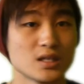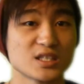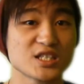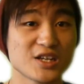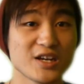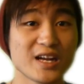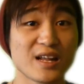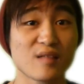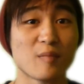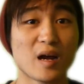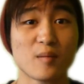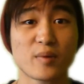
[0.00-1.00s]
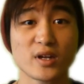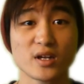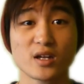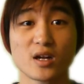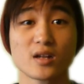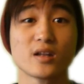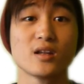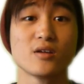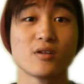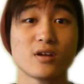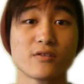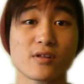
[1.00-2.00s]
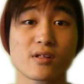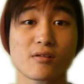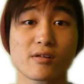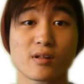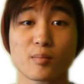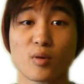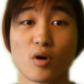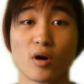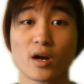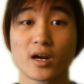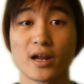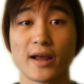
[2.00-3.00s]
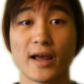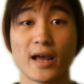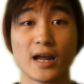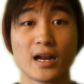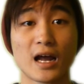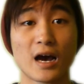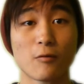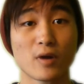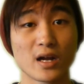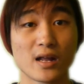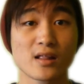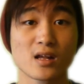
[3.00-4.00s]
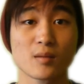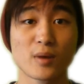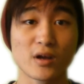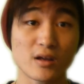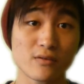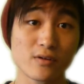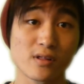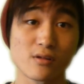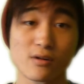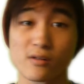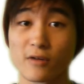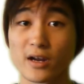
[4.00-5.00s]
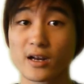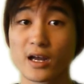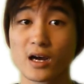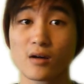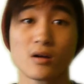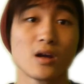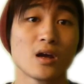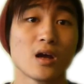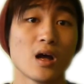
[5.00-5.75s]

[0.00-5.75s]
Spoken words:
So yeah, that's my opinion on the new Evosaur support and what I think about Evosaurs right now.